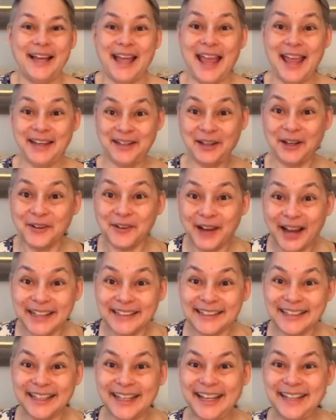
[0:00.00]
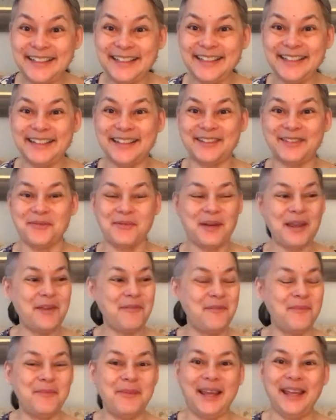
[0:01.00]
congratulations!
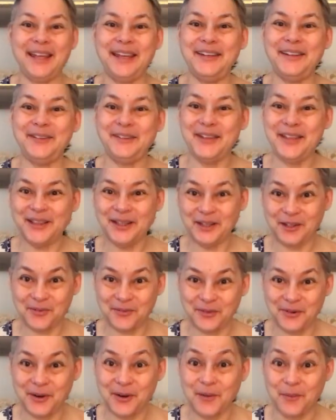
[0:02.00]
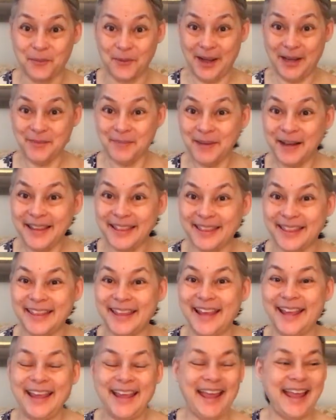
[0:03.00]
We've been doing this for 1 month,
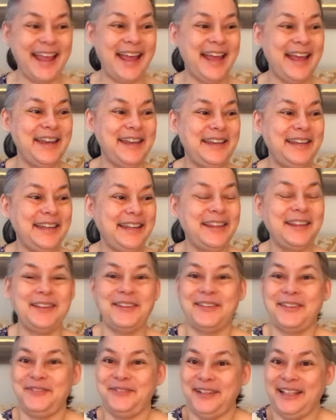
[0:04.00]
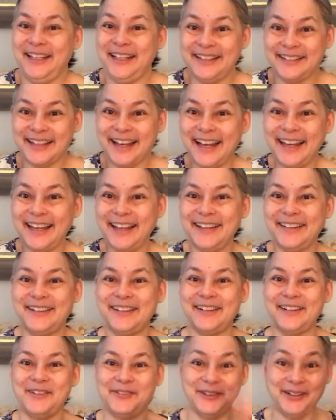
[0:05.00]
and it's really exciting.
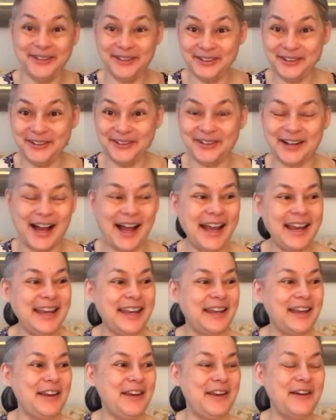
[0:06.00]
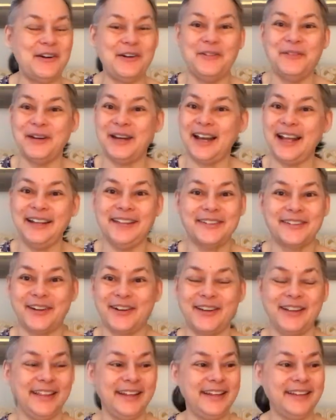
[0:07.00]
So woohoo! I didn't know when I
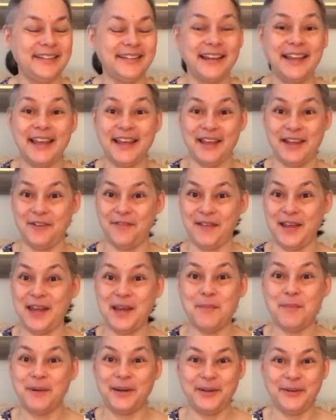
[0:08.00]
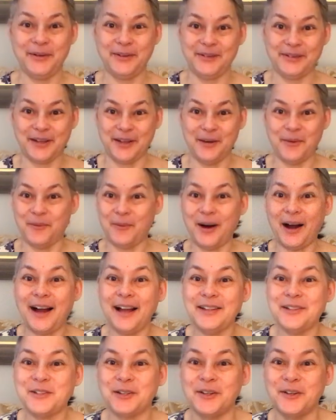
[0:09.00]
started this if anybody was going to
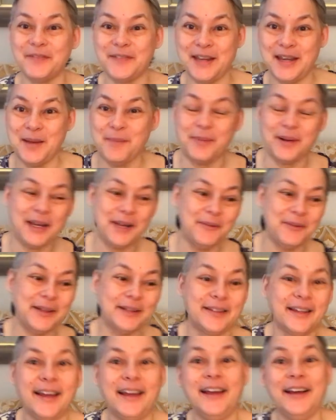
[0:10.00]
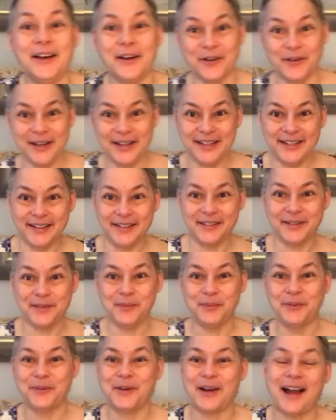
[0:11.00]
watch or if anybody was going to
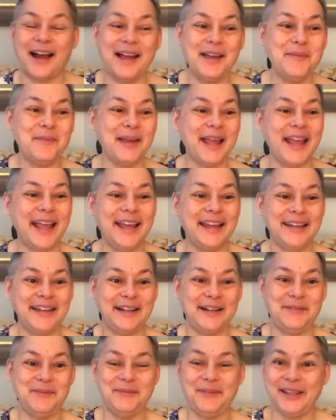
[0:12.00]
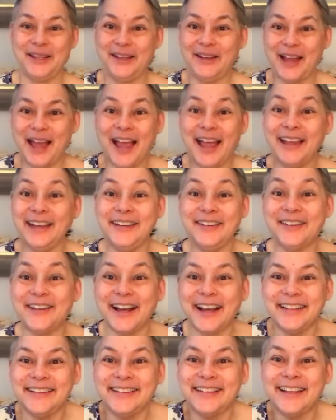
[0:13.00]
subscribe, and you
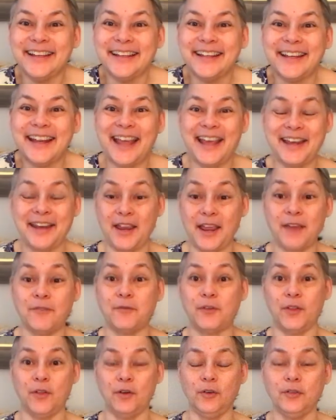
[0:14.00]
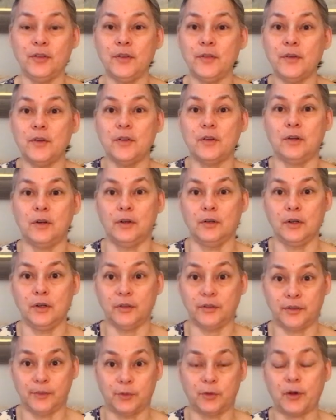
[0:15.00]
guys did. And for those of you who don't know
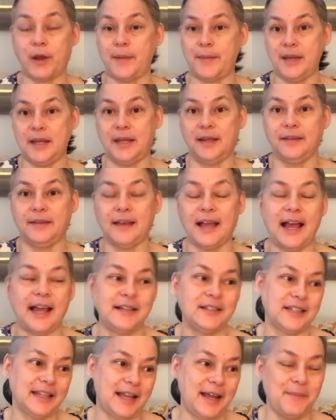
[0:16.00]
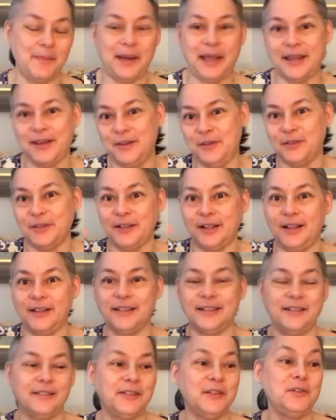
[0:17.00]
subscribing, because actually I'm like using all
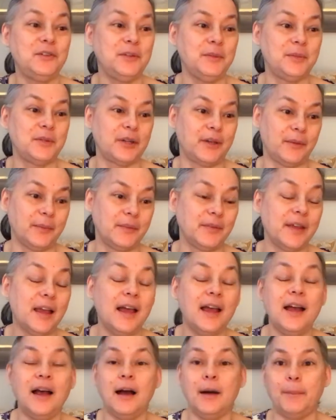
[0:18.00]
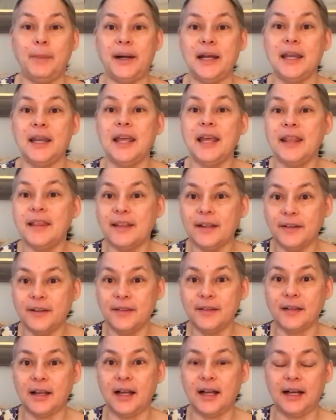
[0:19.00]
these YouTube terms, but
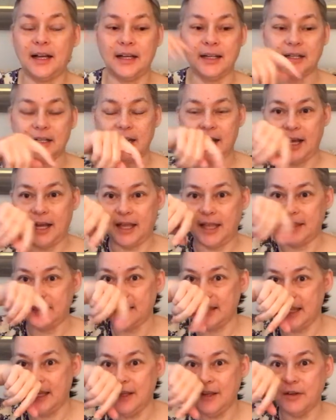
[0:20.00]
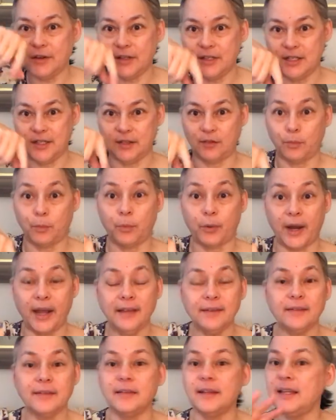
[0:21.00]
there's a thing you can just
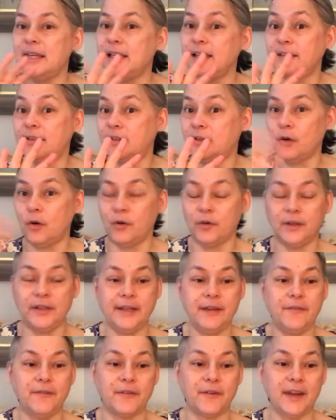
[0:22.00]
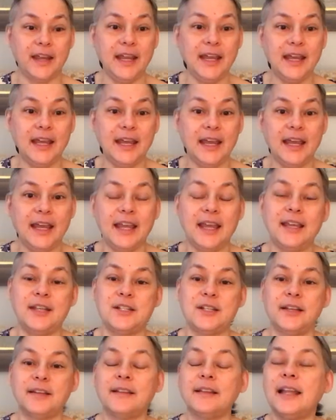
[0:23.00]
press. It's totally free. It
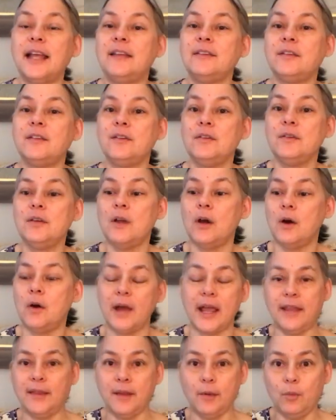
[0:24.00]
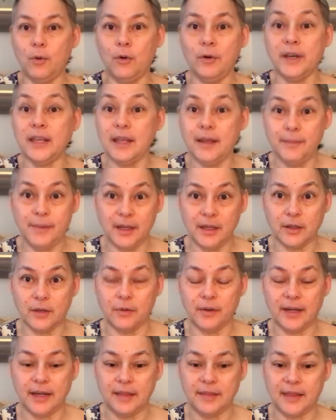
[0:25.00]
just lets you know, and they won't email
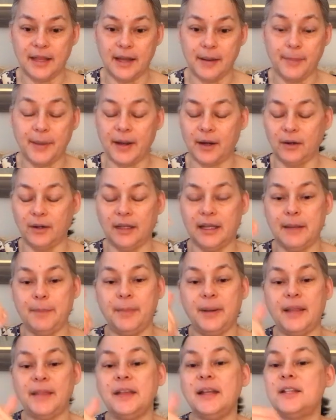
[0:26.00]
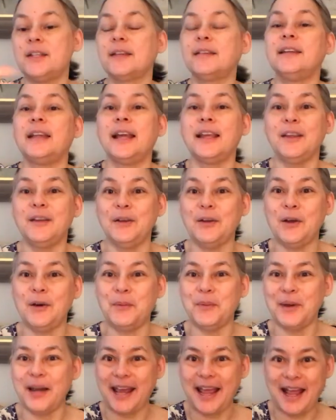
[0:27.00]
you anything apparently, but they just let you know
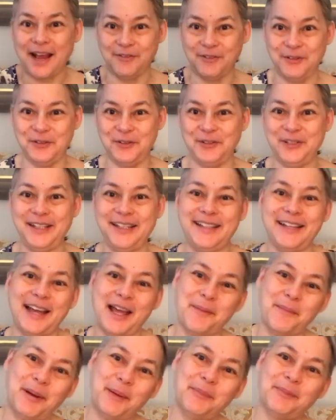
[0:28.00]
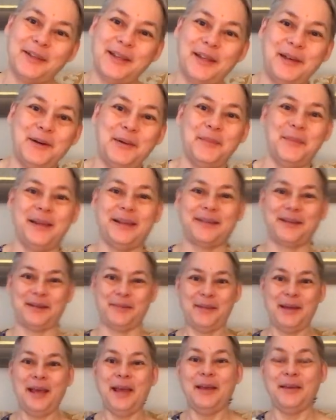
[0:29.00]
when I have a new tea time up so you don't miss
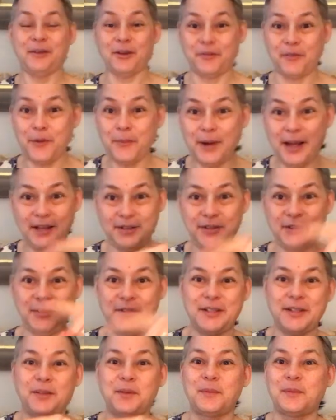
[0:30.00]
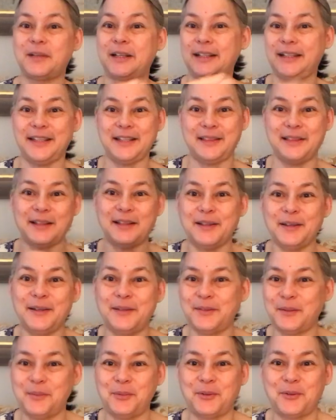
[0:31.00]
them. So if you want to, just click the
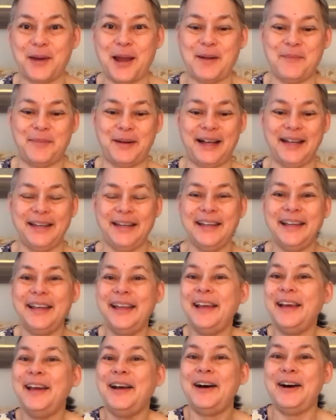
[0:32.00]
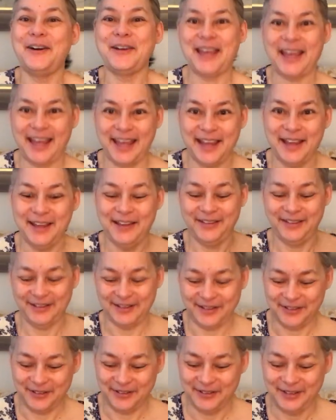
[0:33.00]
subscribe button. Okay,
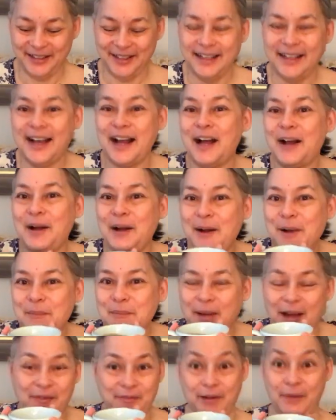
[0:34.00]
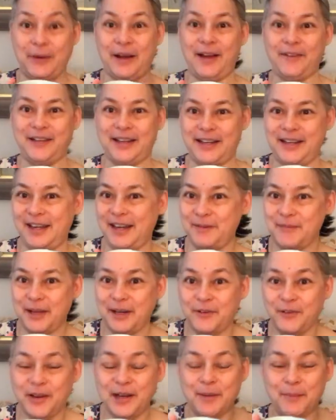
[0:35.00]
so I've got to take a
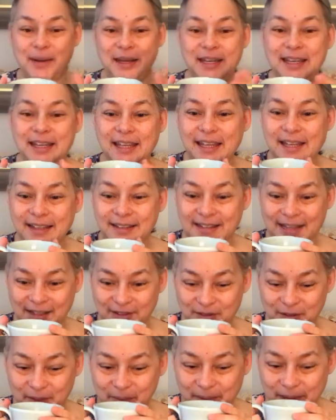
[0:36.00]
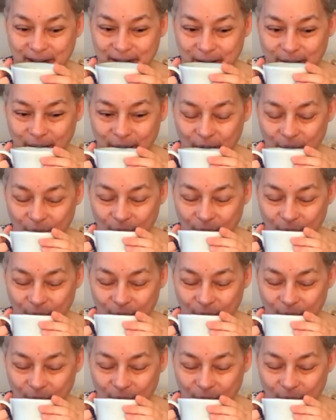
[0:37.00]
drink of my tea because that's what we do.